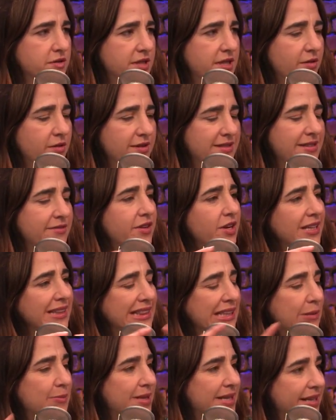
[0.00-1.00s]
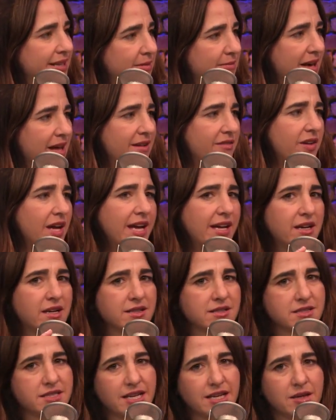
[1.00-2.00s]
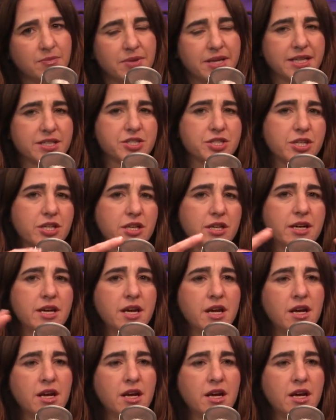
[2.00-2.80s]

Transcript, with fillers: You know, and was a very limited amount of icons. Right. Take a picture.